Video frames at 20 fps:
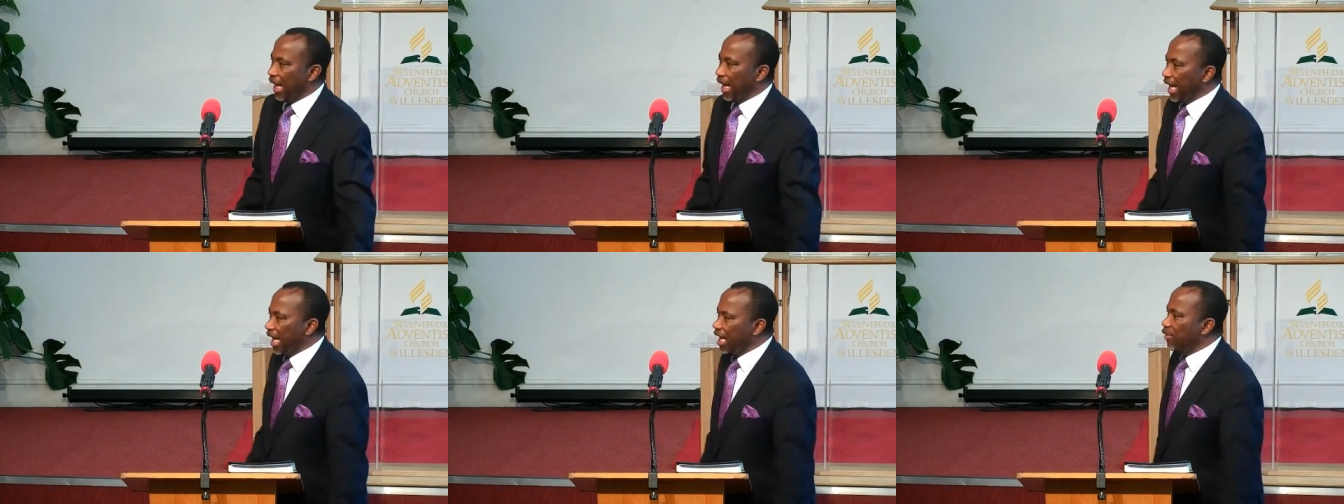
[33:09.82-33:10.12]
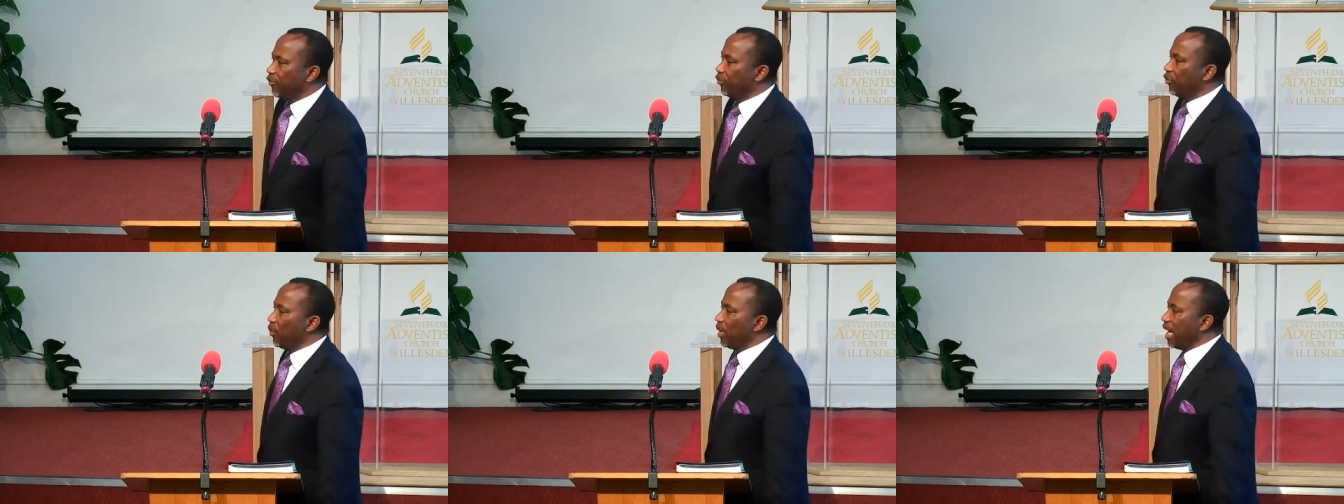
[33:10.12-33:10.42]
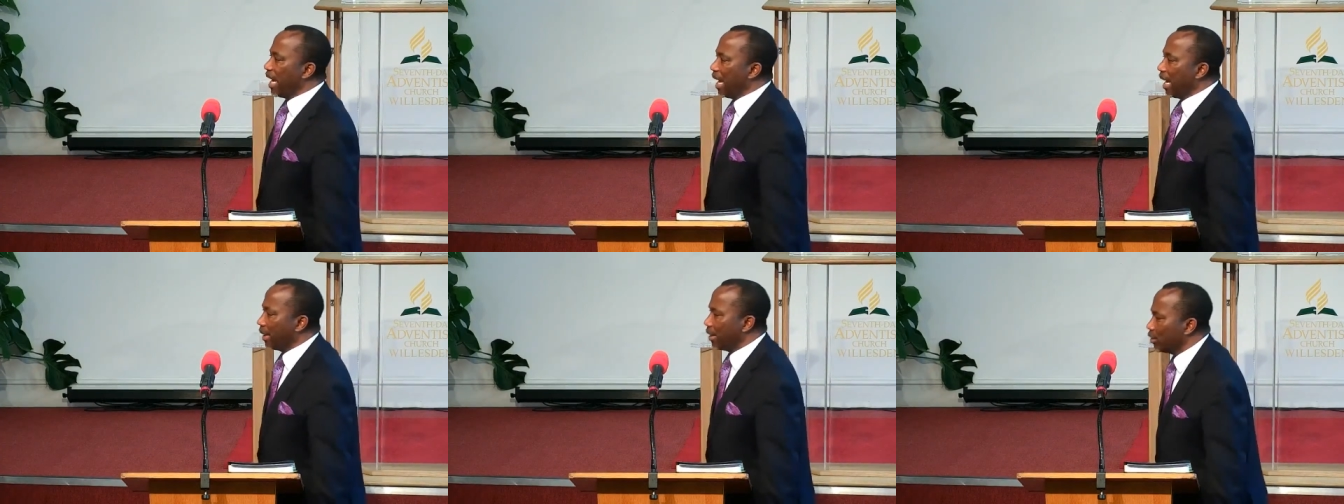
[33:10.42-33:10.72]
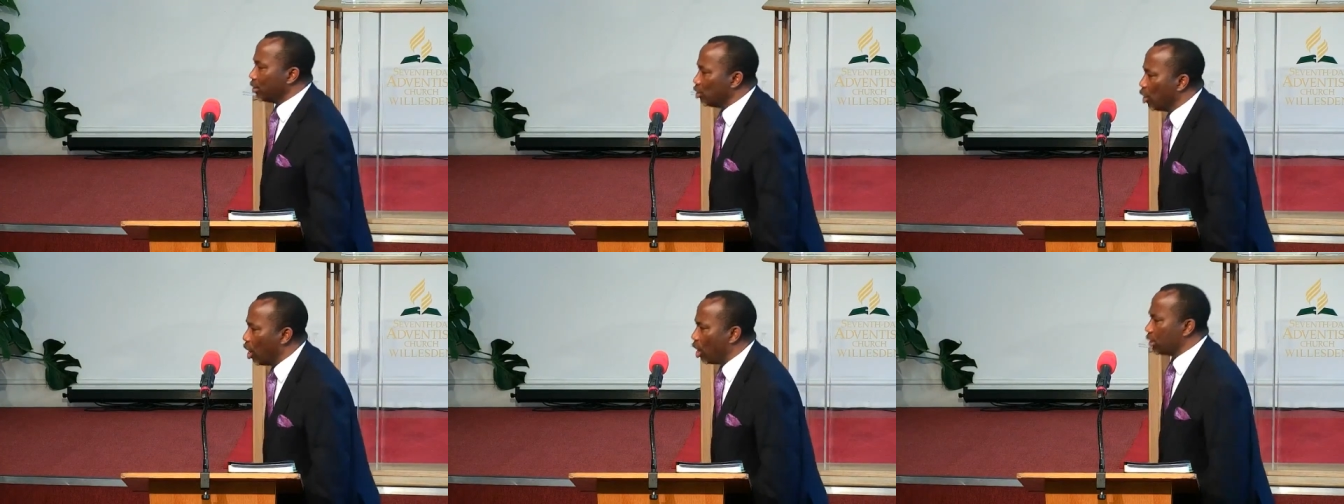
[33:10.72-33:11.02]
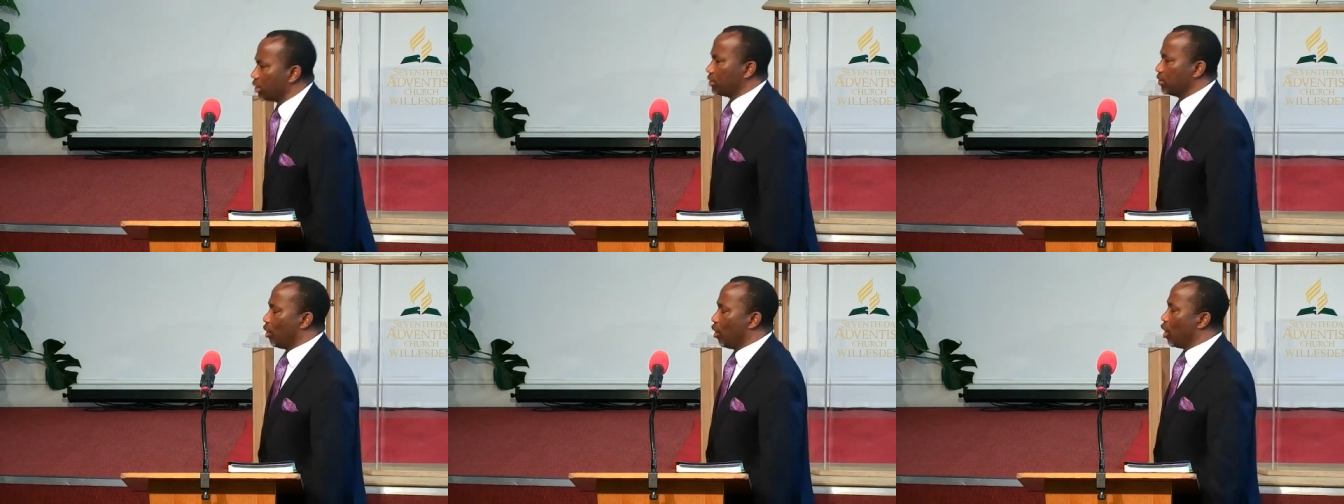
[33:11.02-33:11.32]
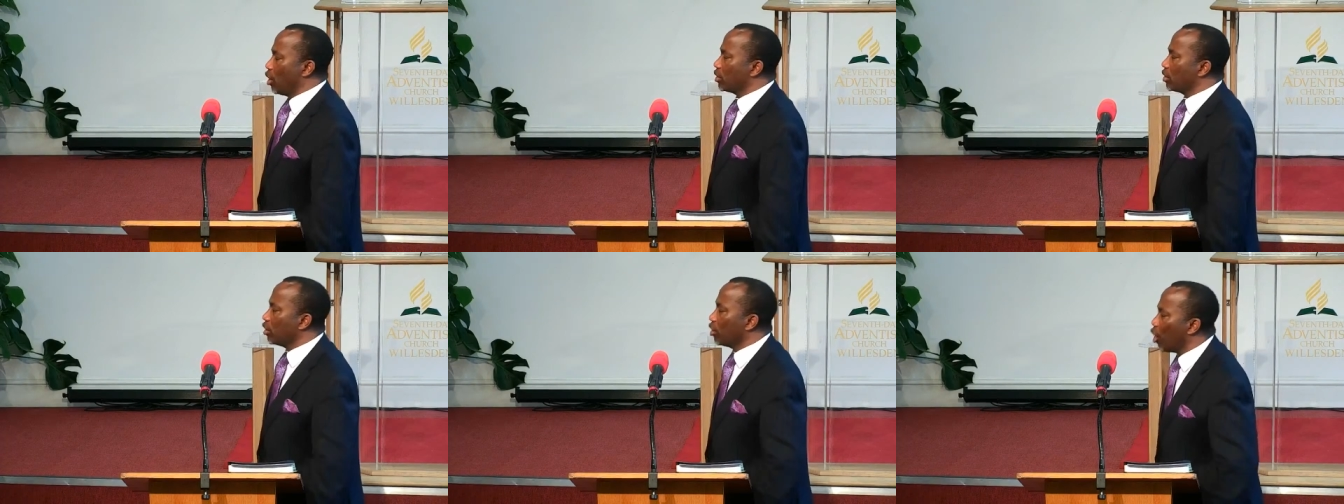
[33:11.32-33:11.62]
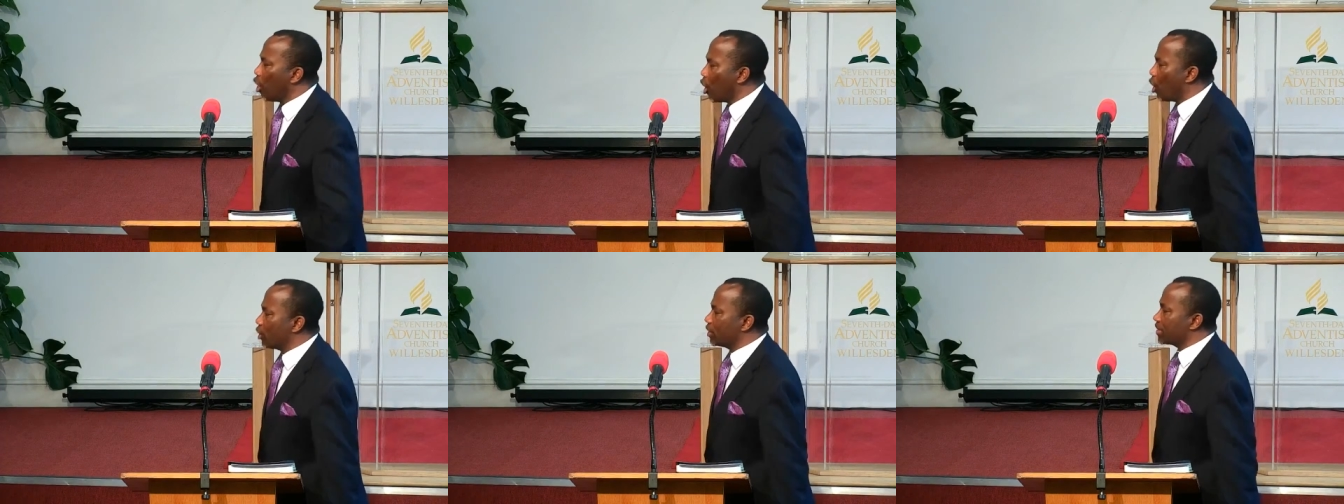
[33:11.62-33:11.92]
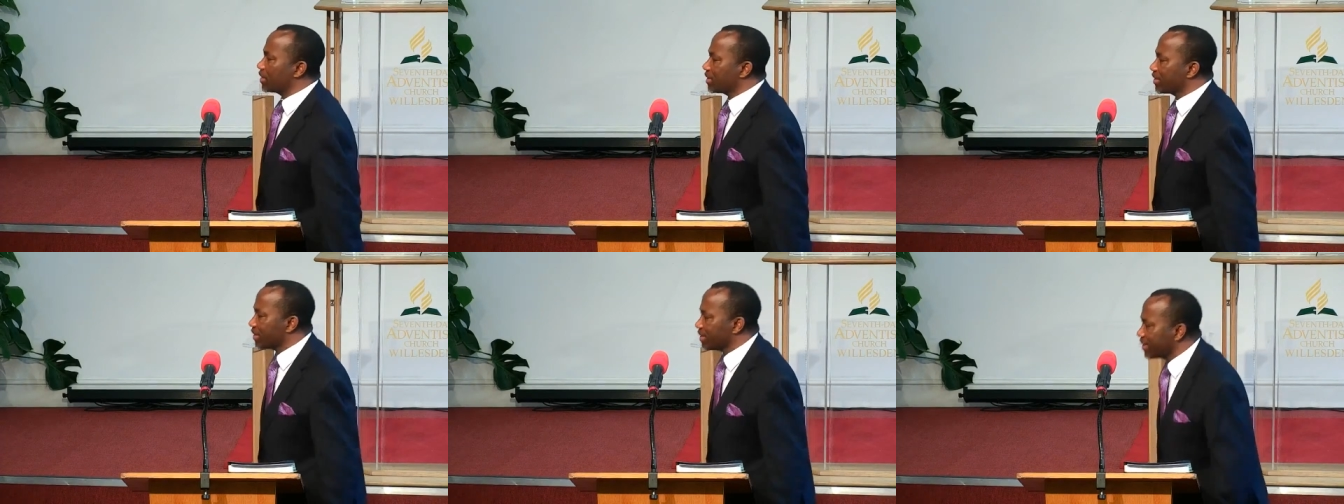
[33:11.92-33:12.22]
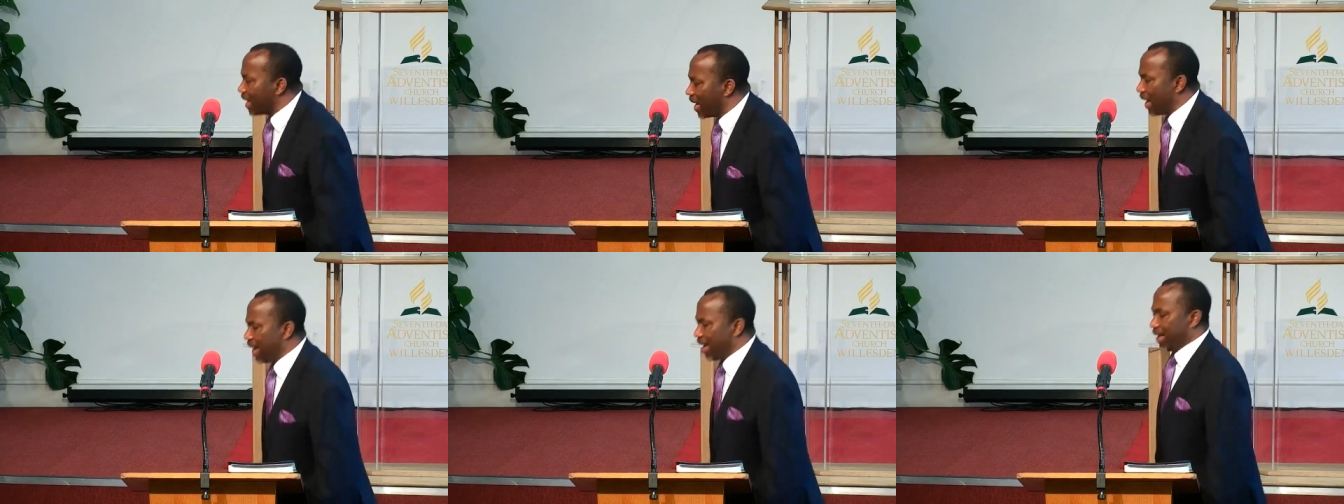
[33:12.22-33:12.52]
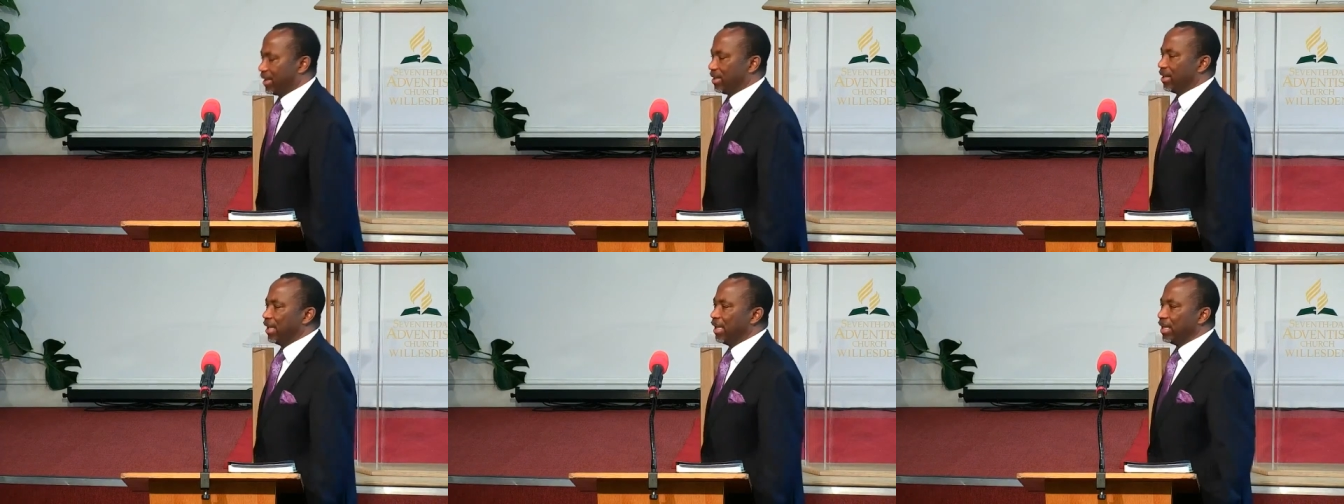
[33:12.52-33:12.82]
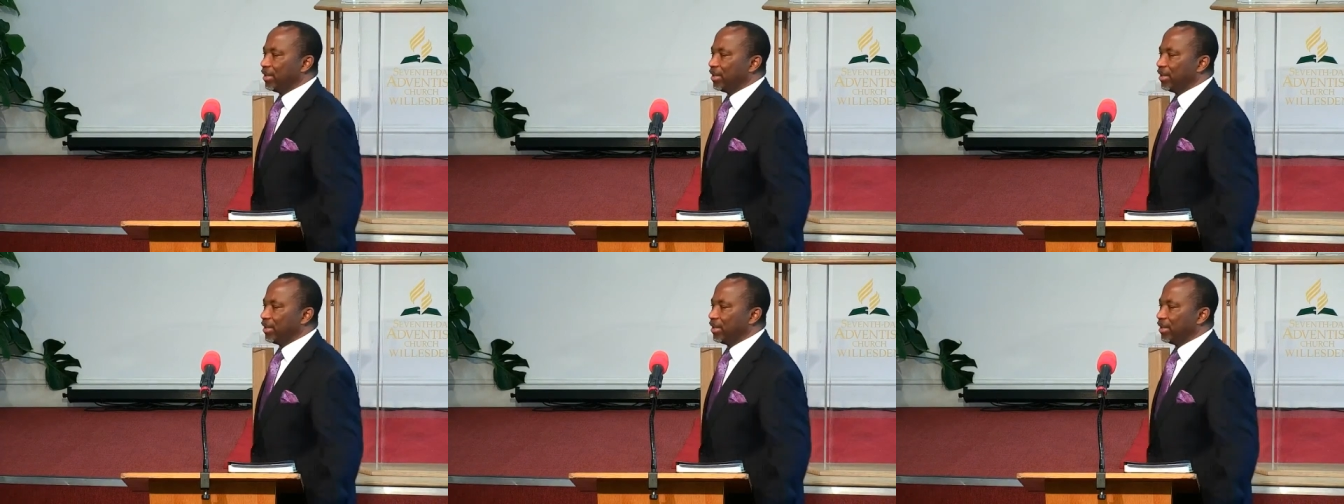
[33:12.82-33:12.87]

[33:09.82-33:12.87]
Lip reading: If we are not on God's side,